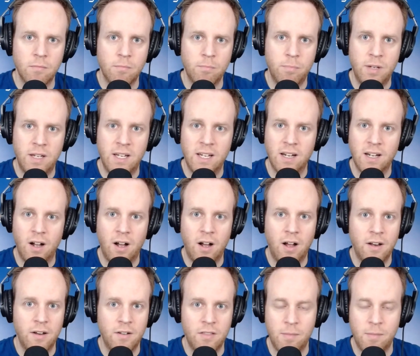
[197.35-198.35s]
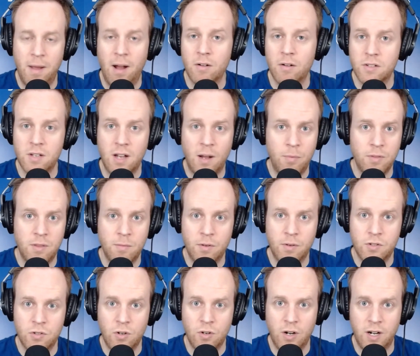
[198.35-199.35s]
being on the mountaintop with the
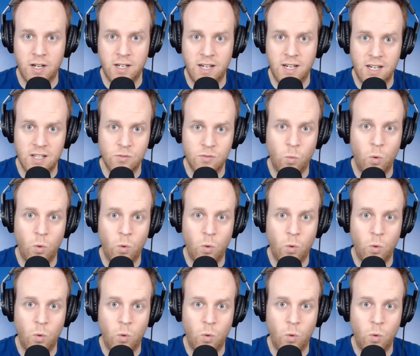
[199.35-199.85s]
Montreal Canadiens,